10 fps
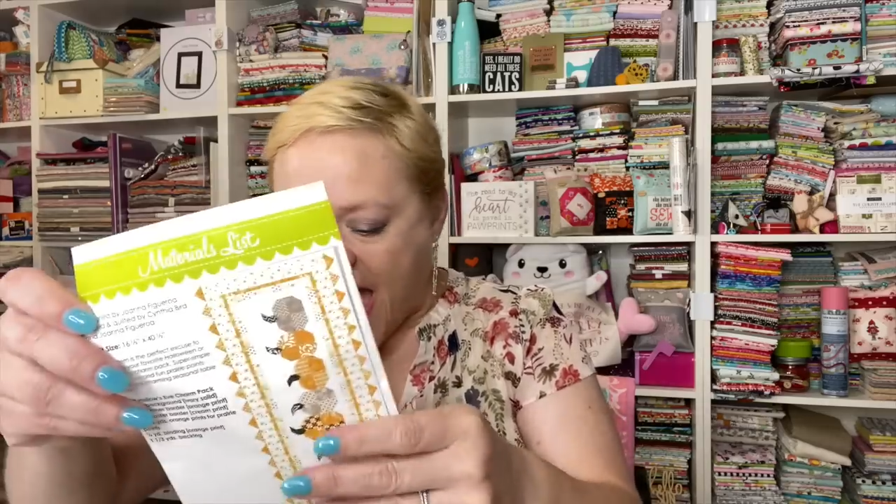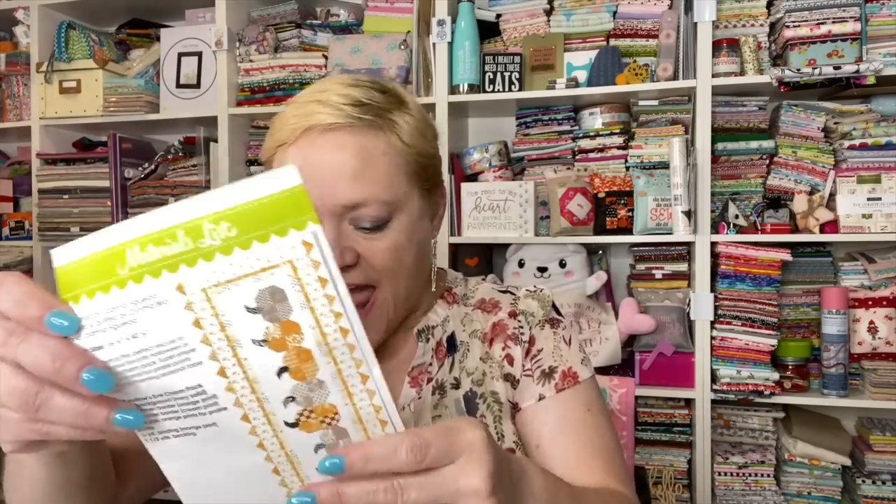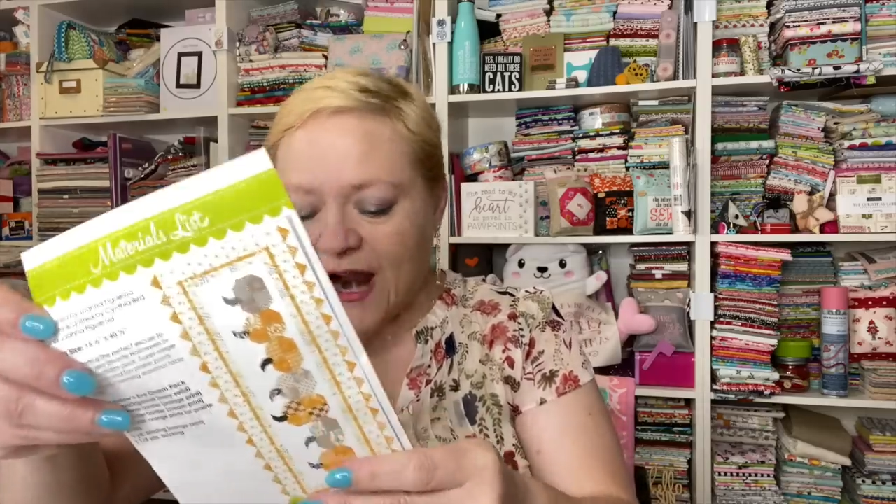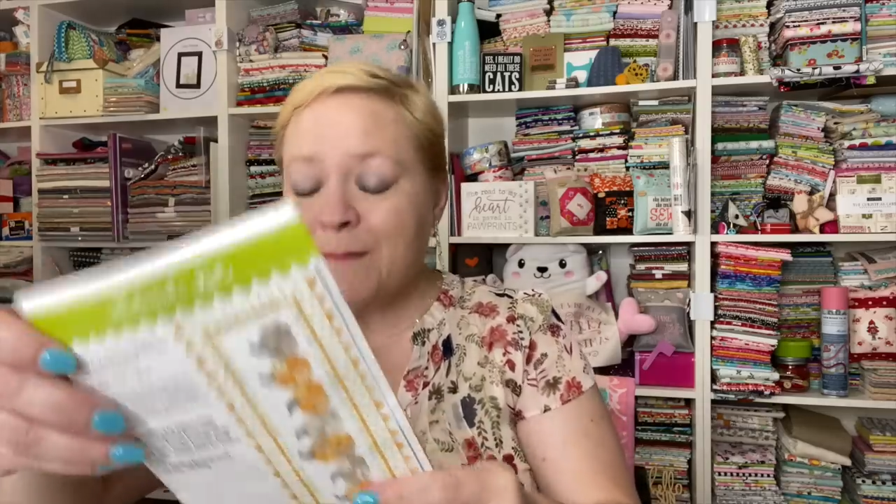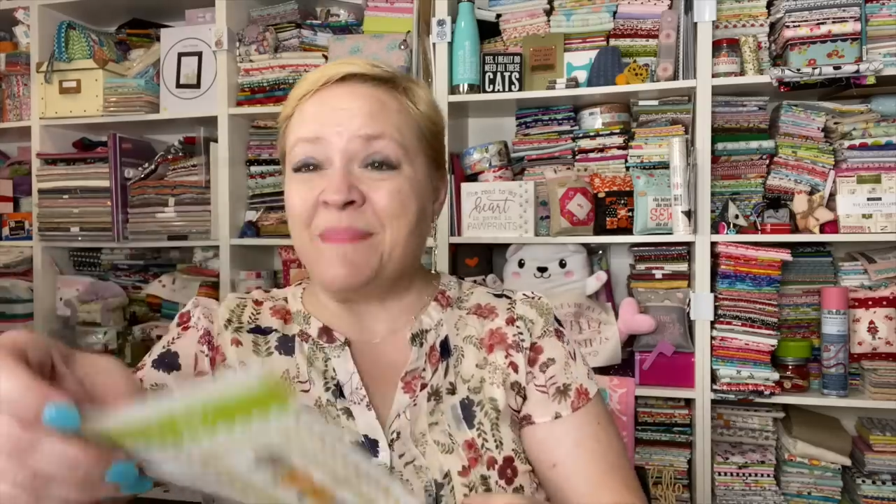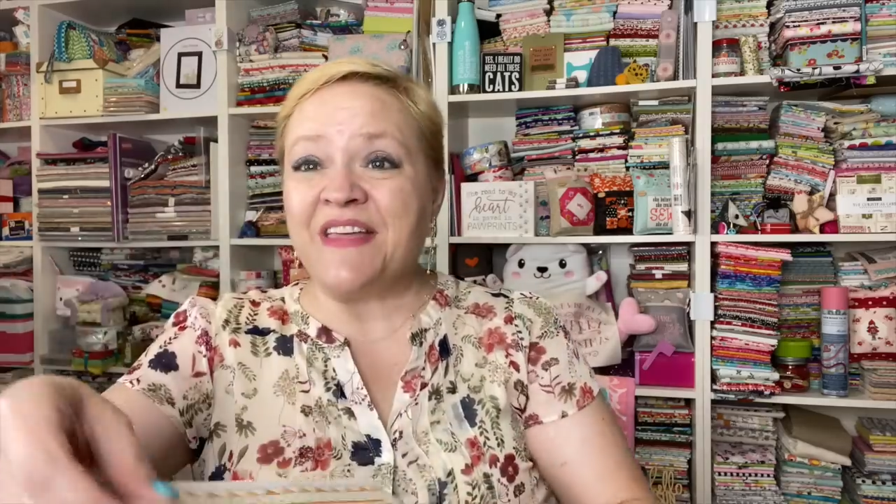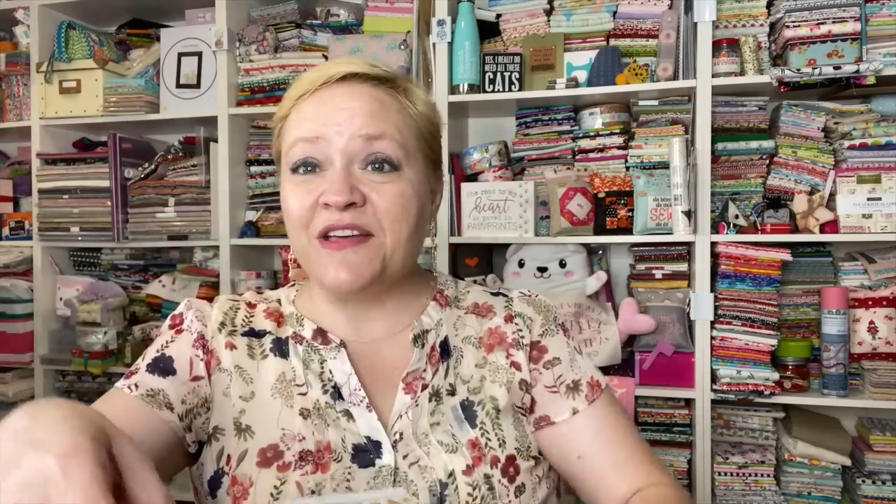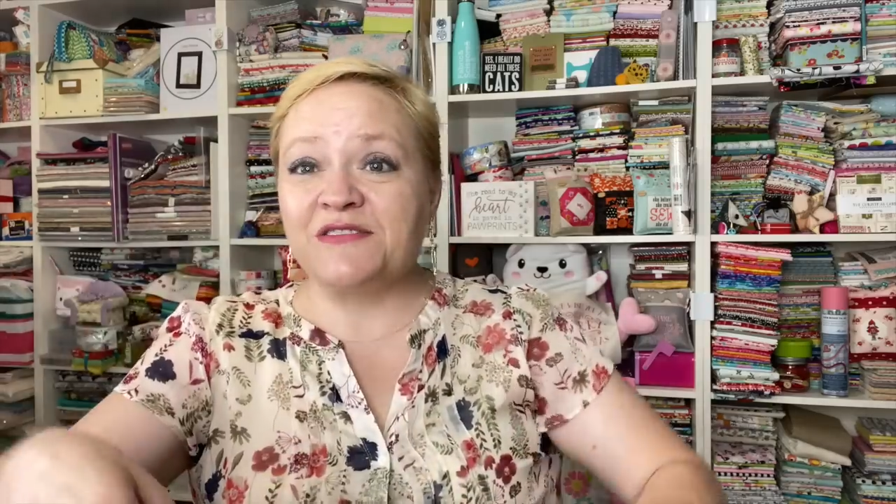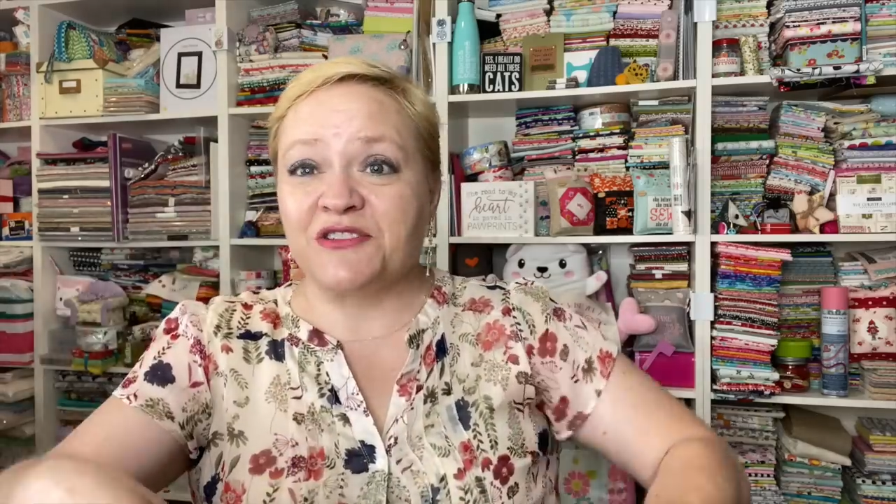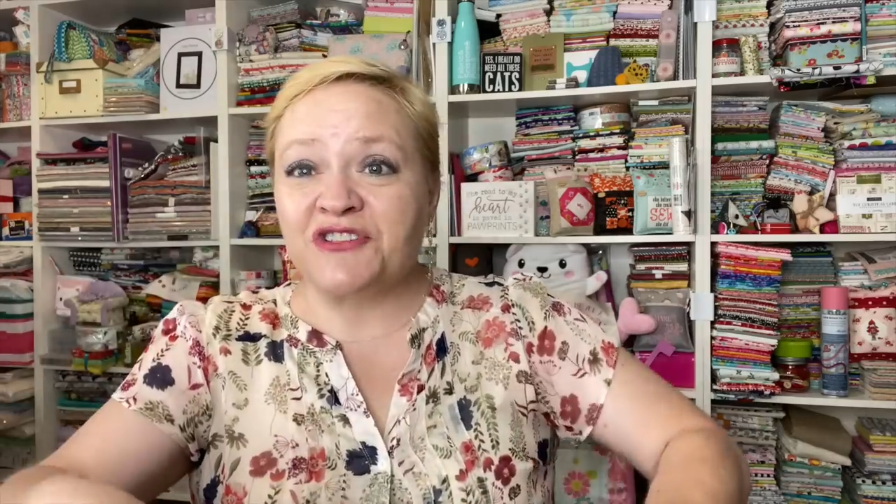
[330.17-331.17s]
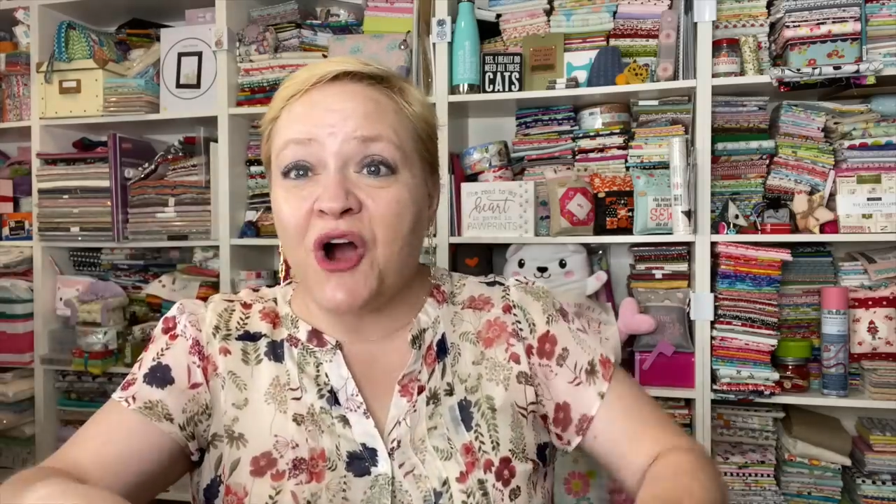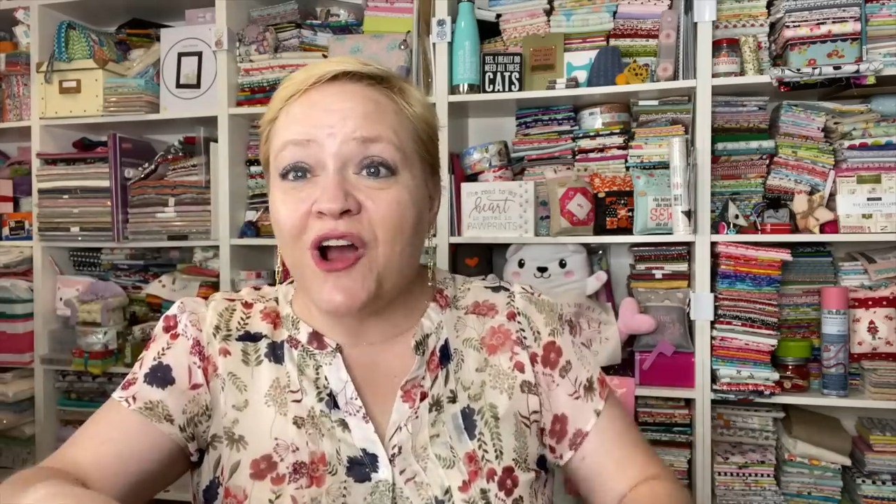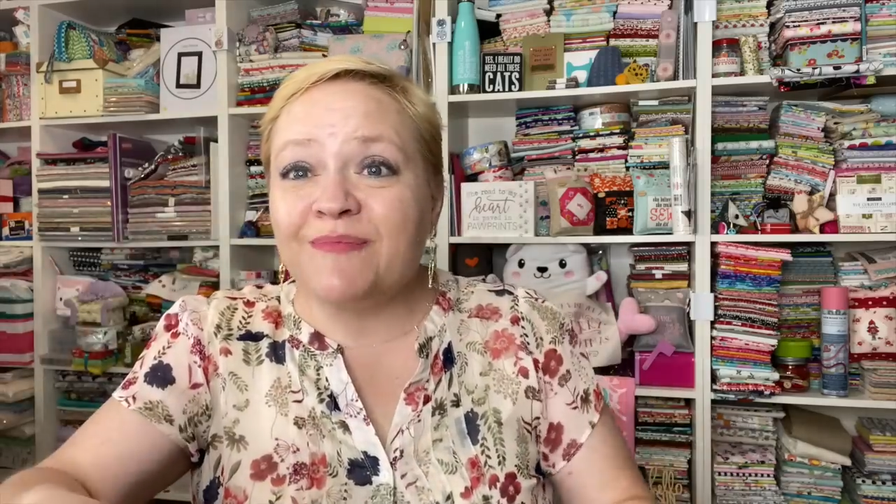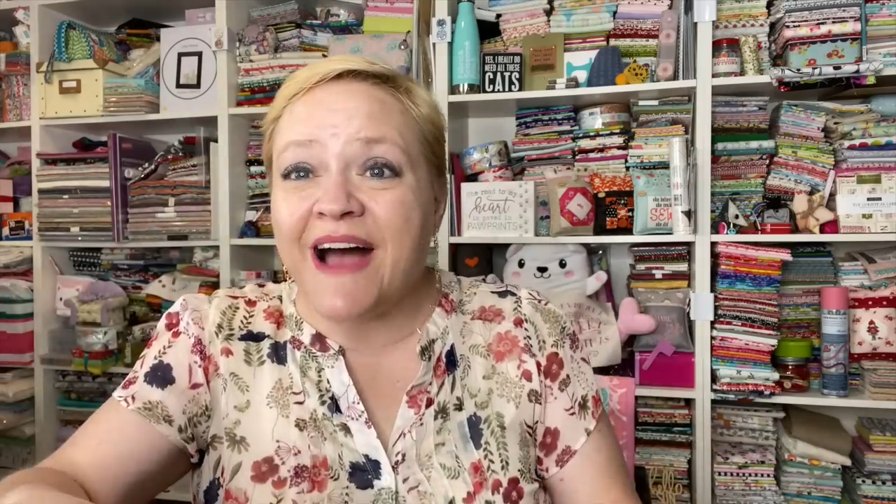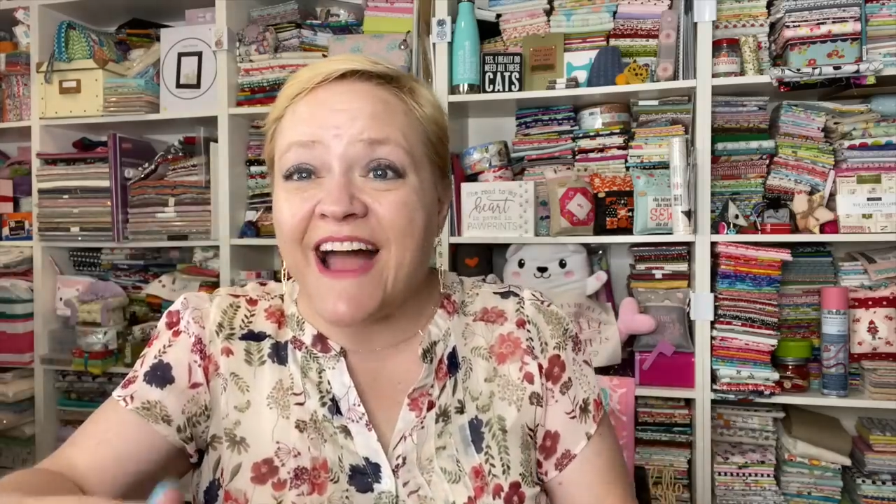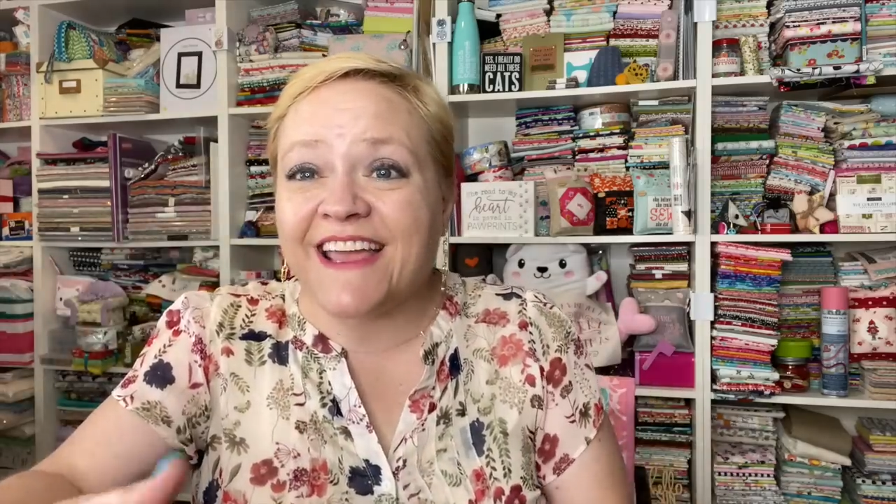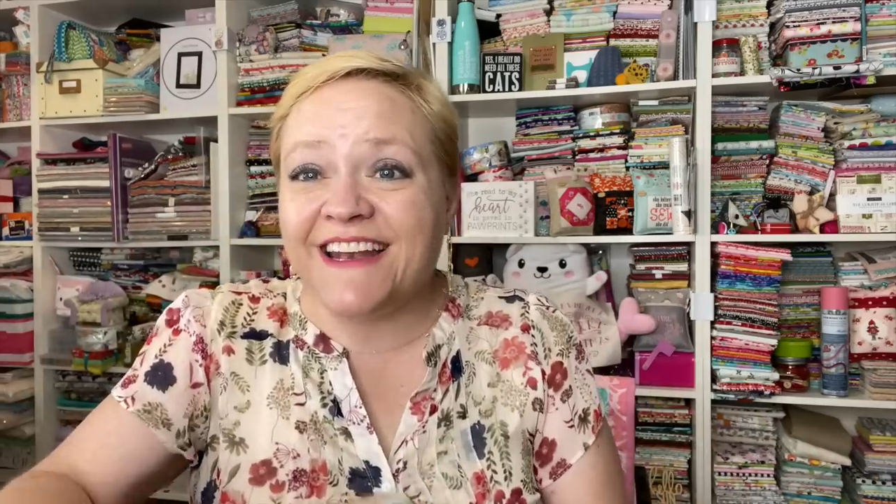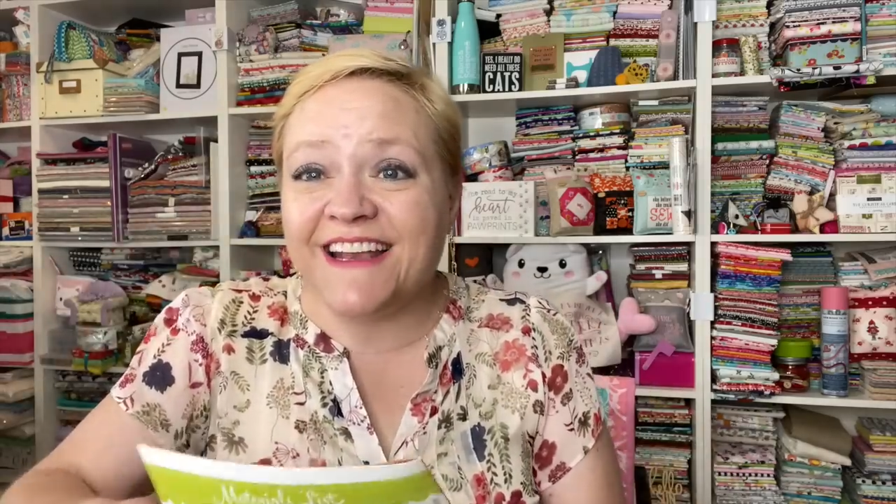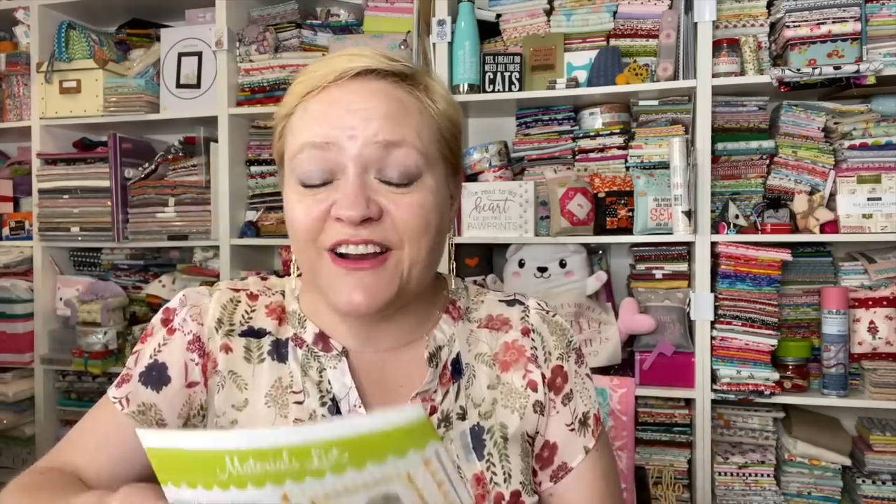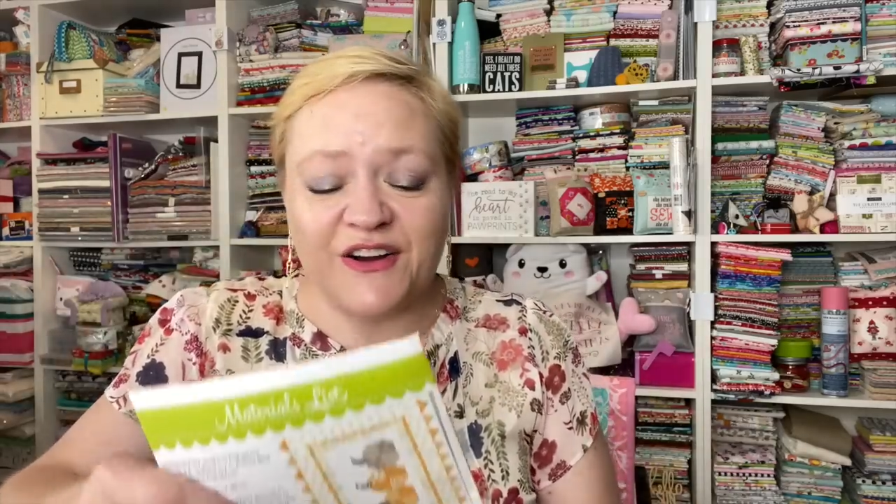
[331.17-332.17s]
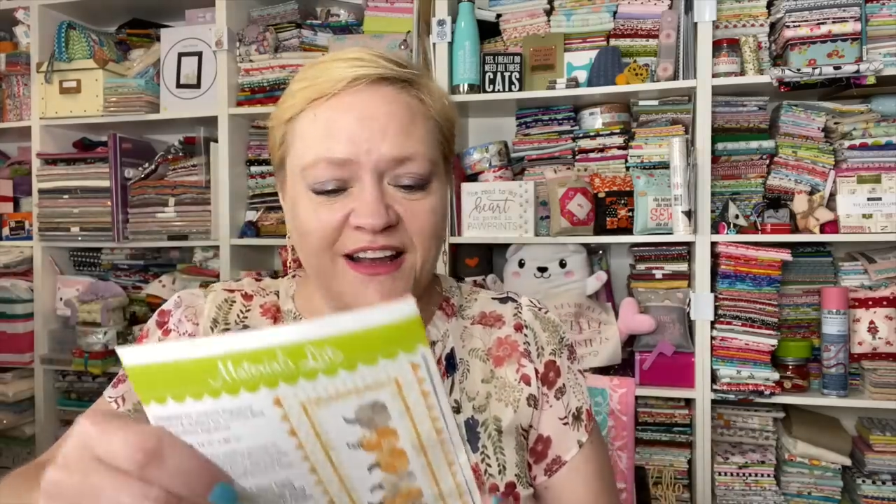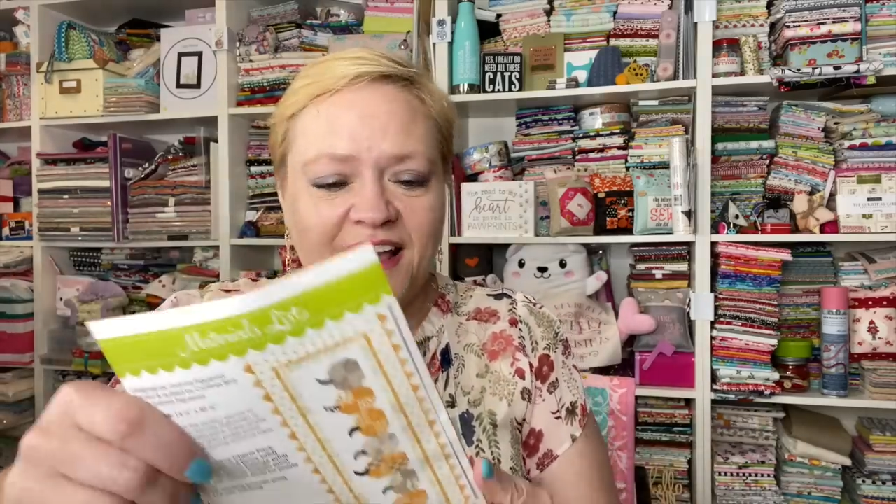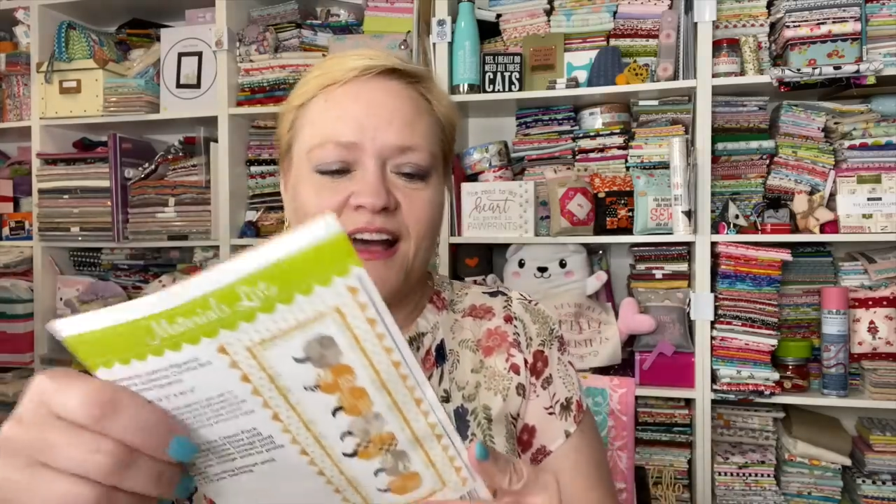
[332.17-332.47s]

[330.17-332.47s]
And I bet there's a charm pack in here.